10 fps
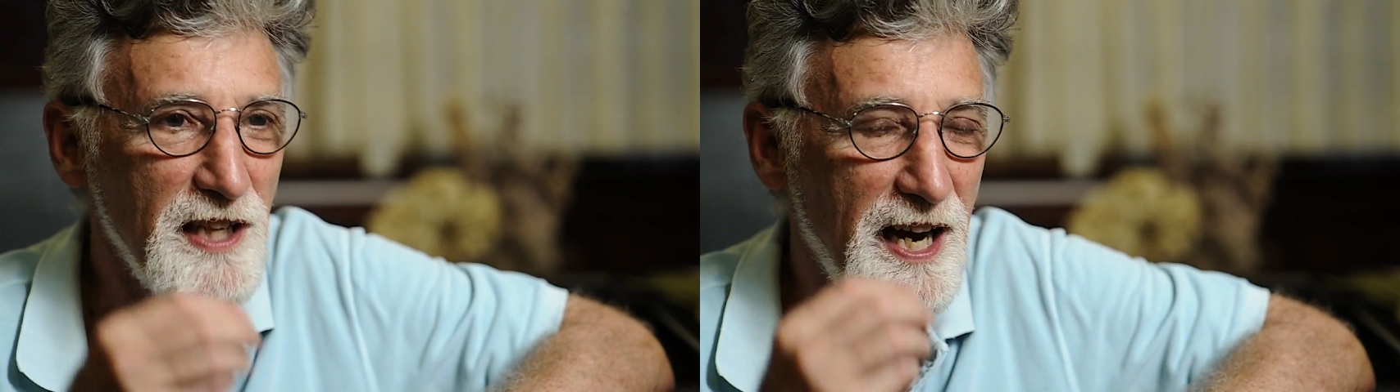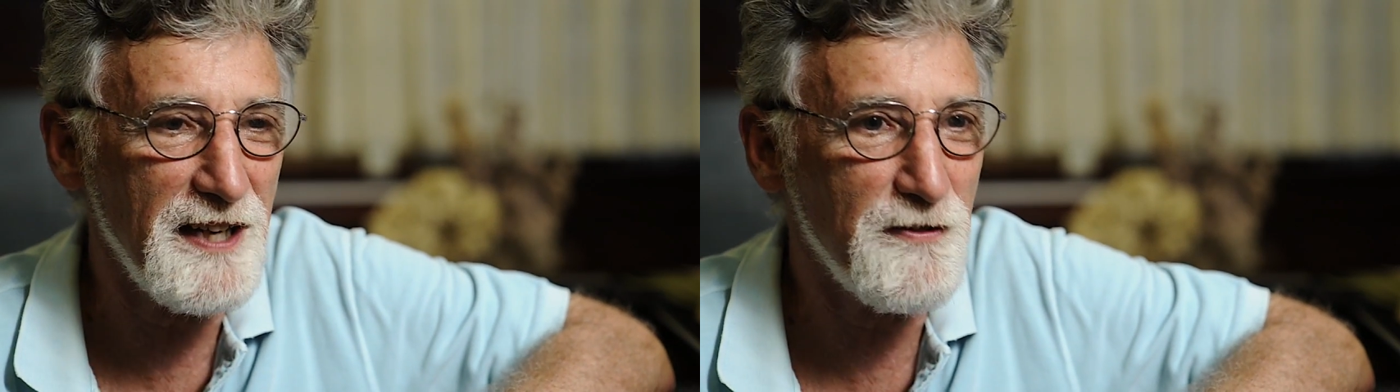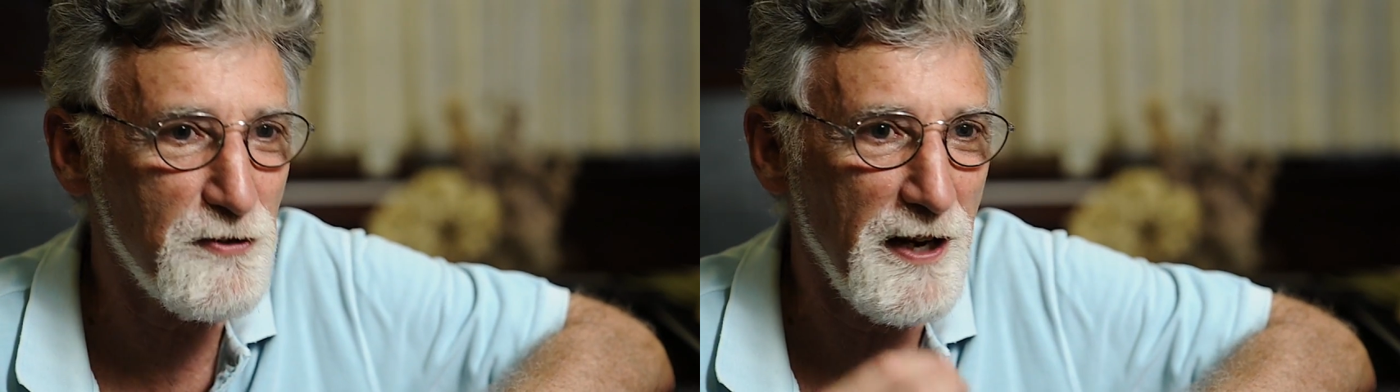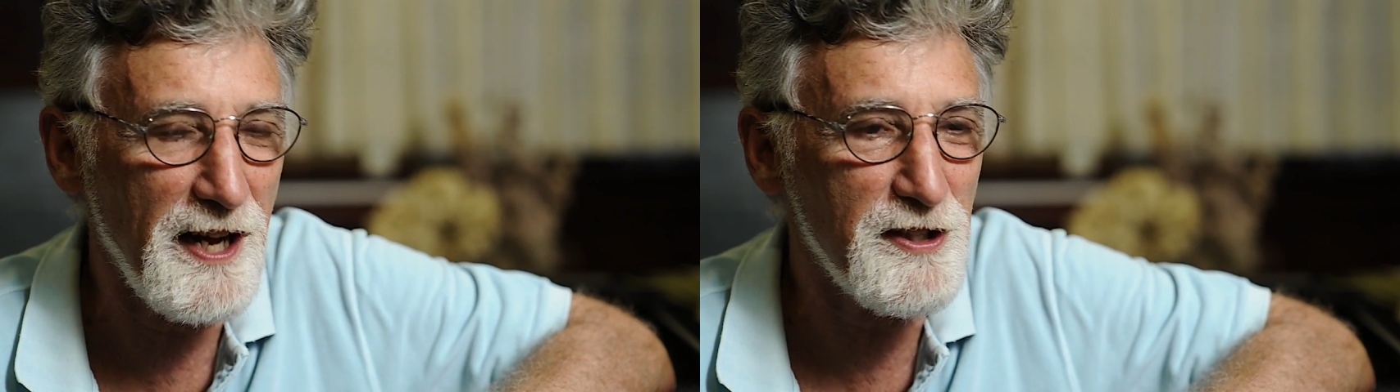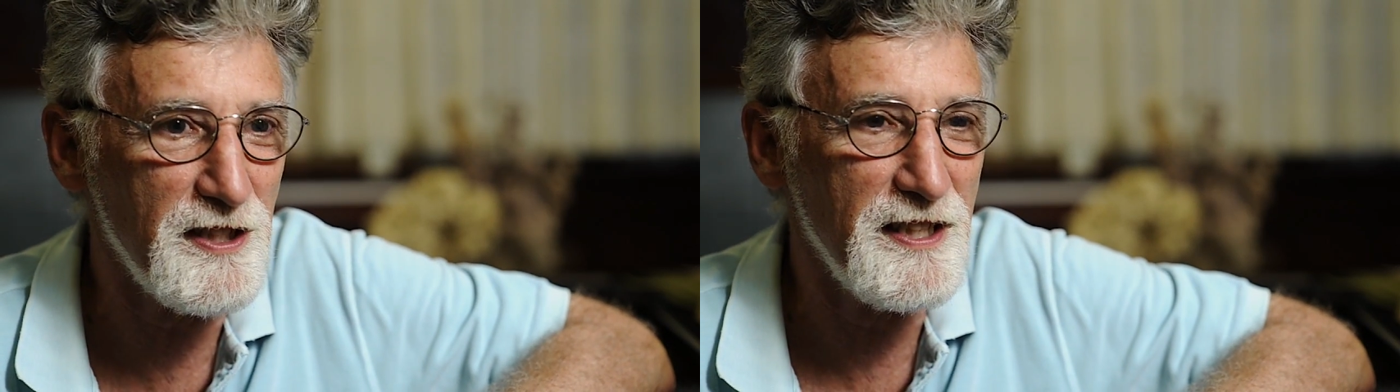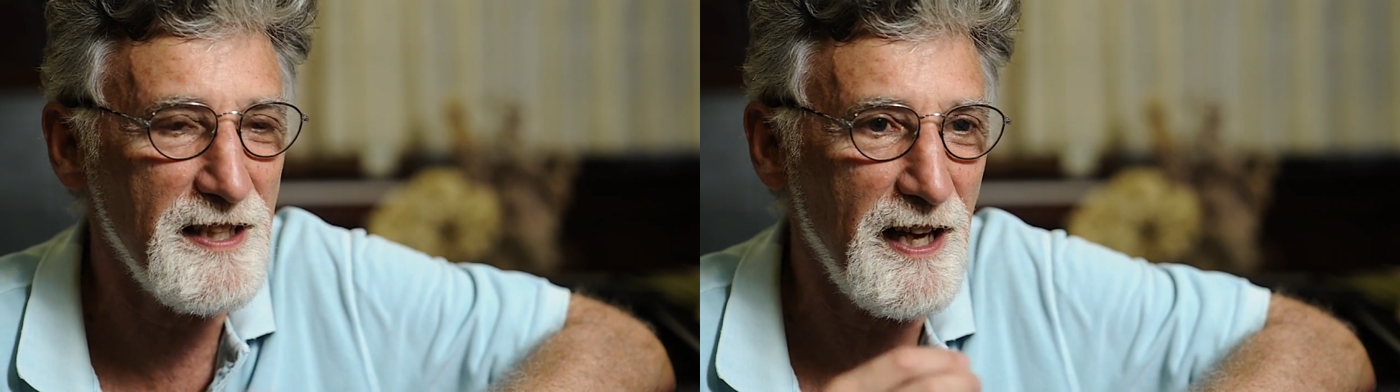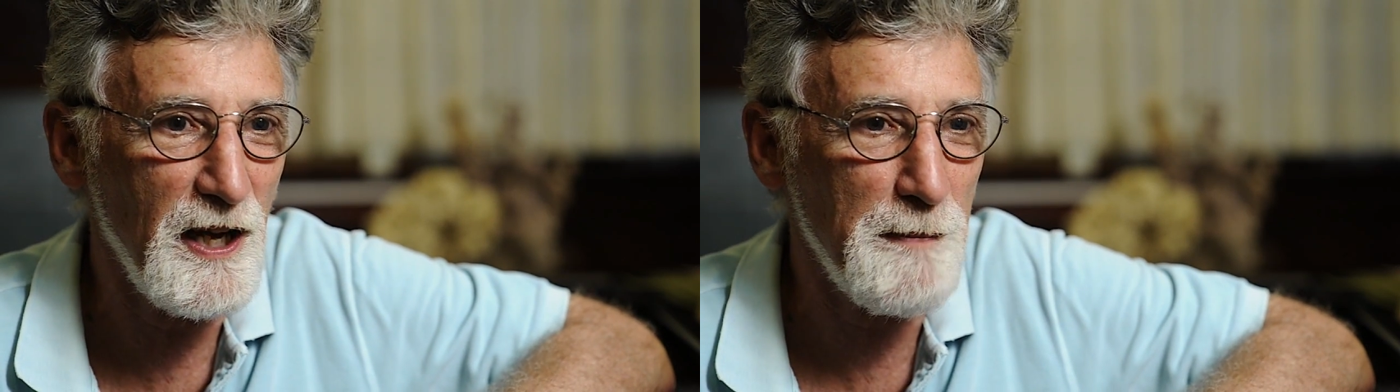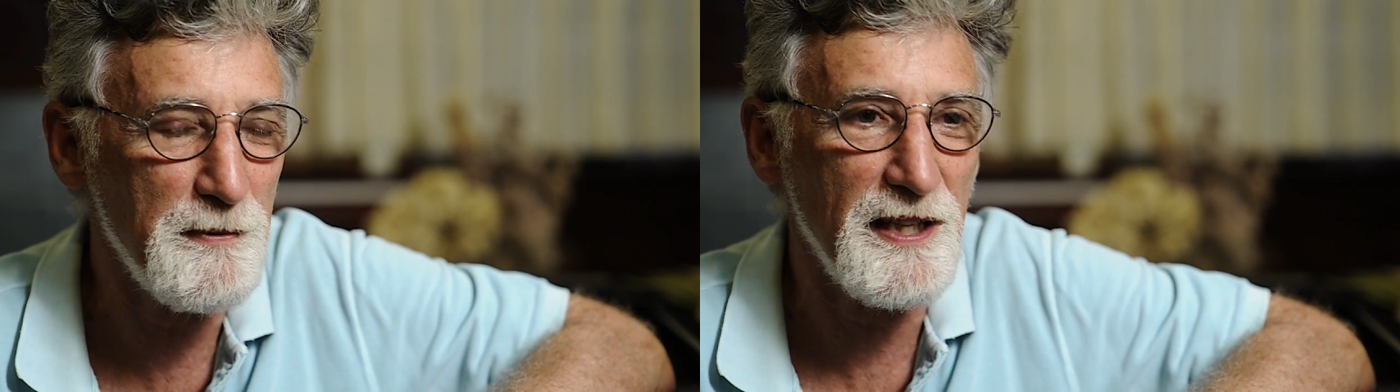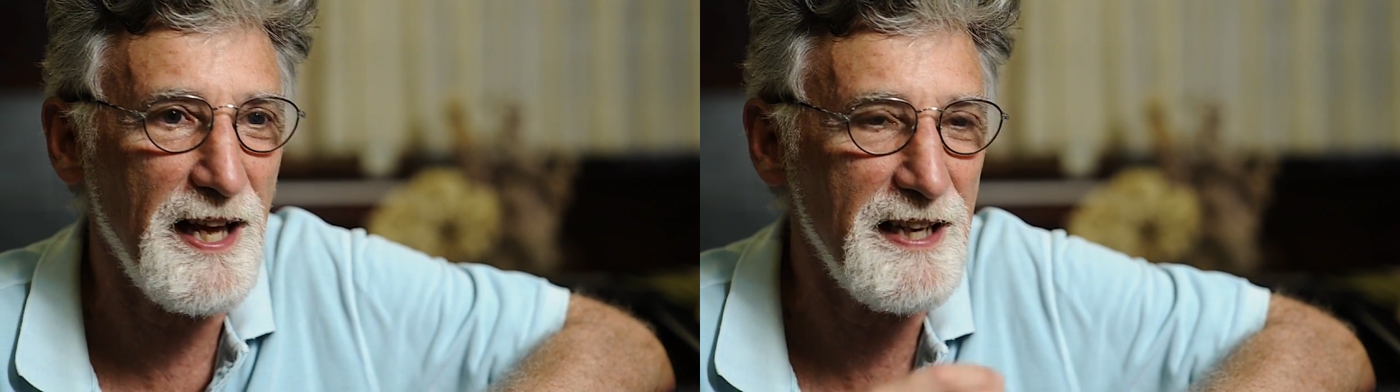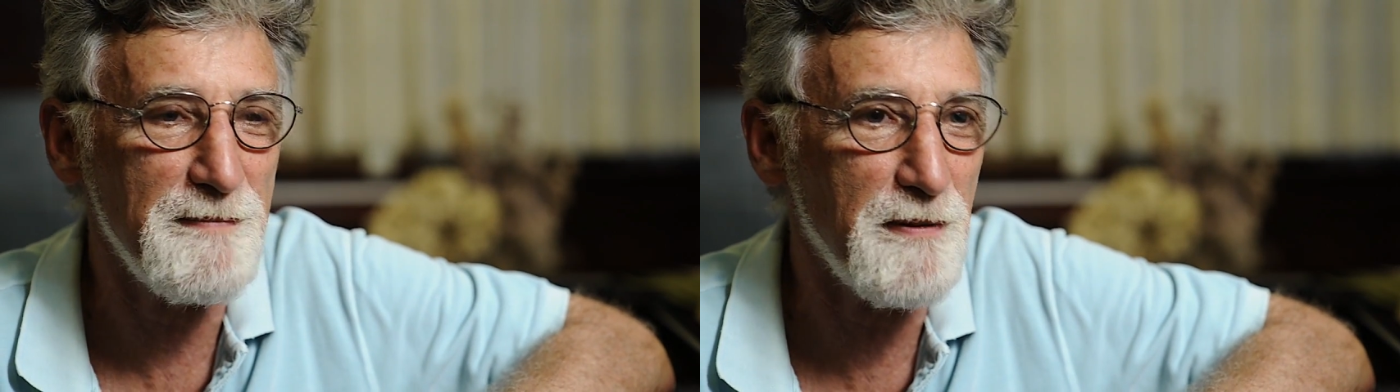kind of tragedy to happen to
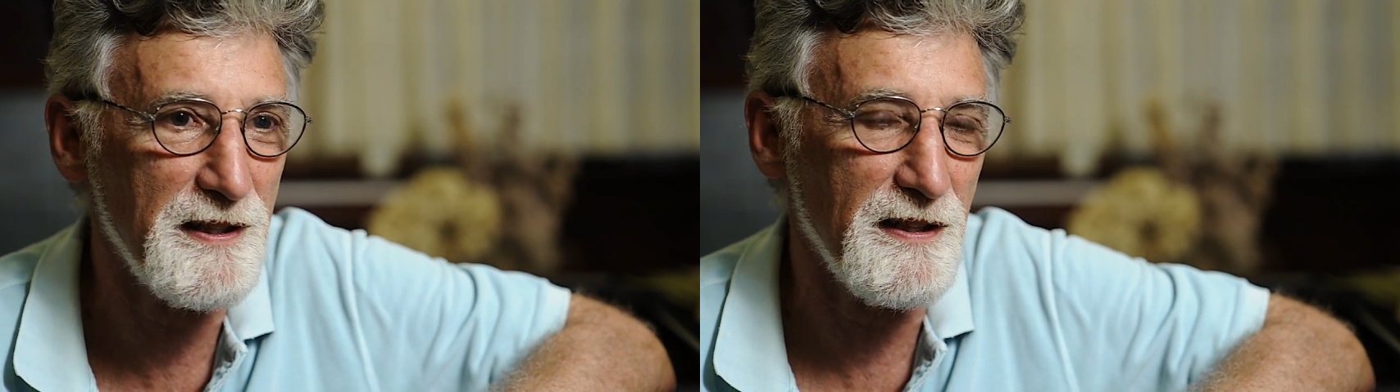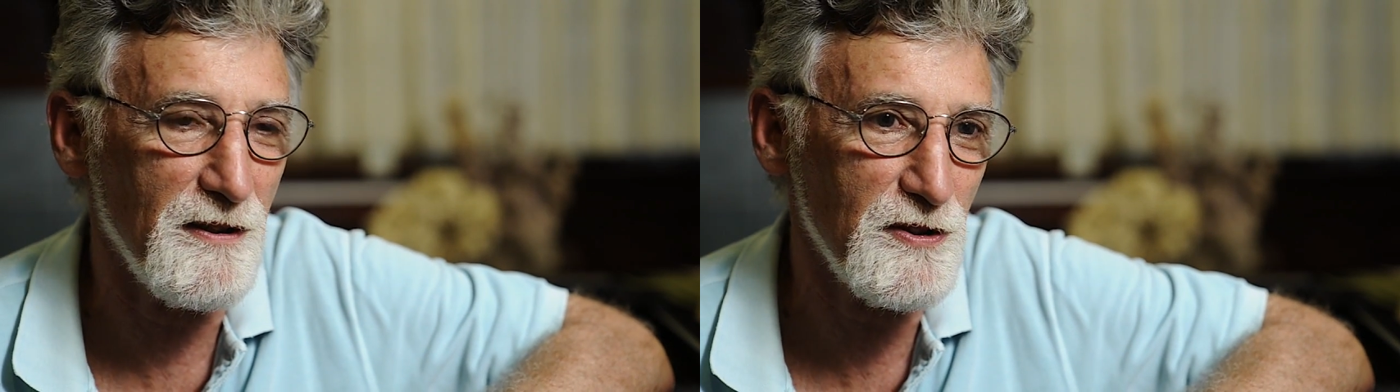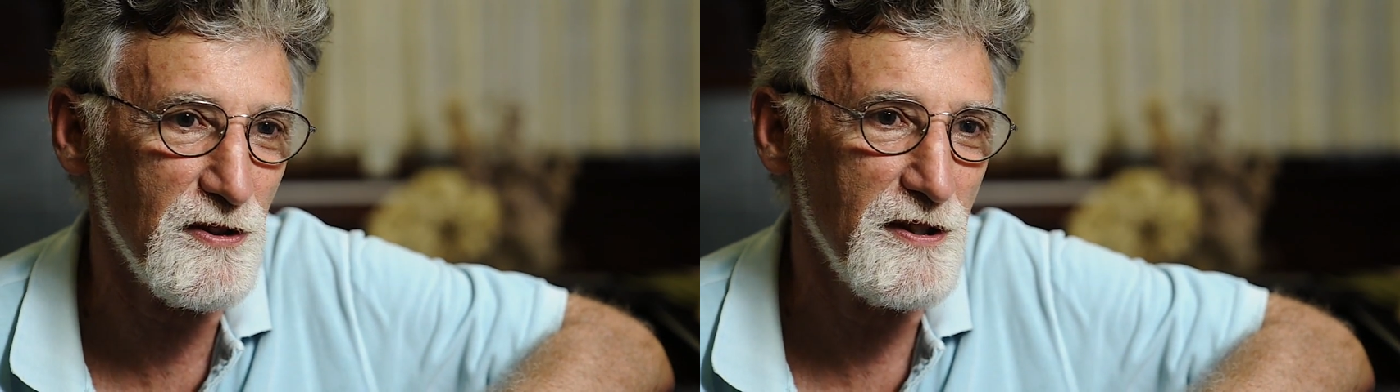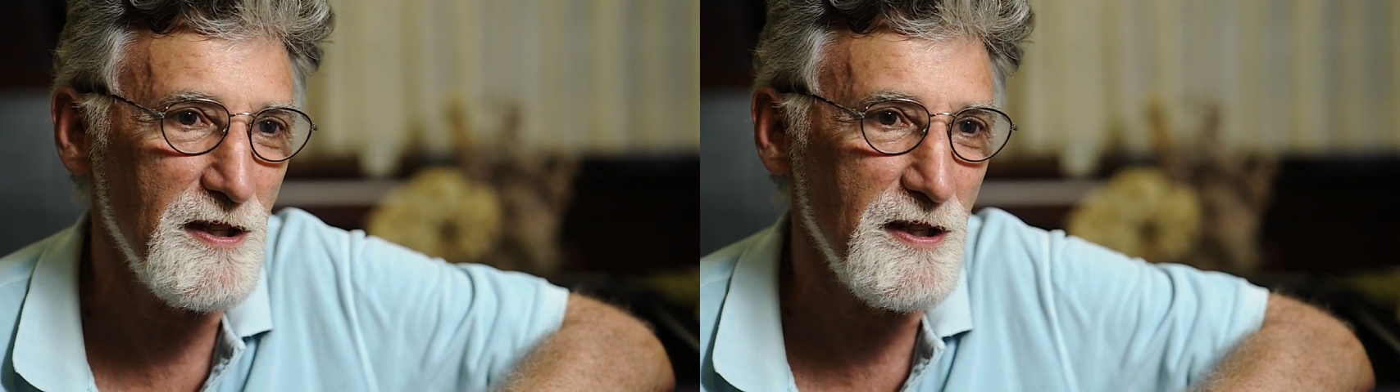anybody else.